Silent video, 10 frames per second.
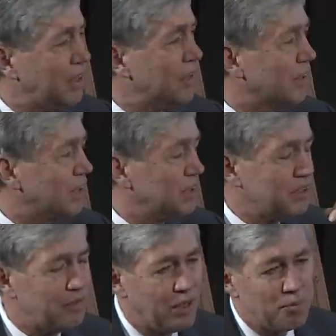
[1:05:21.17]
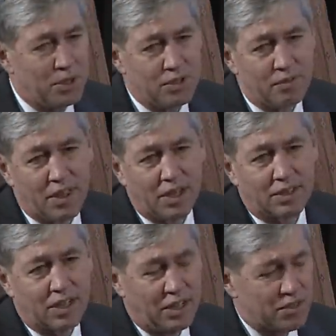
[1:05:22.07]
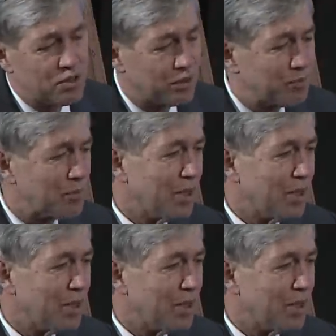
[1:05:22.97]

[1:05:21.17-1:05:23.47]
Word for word: on the development of that cancer.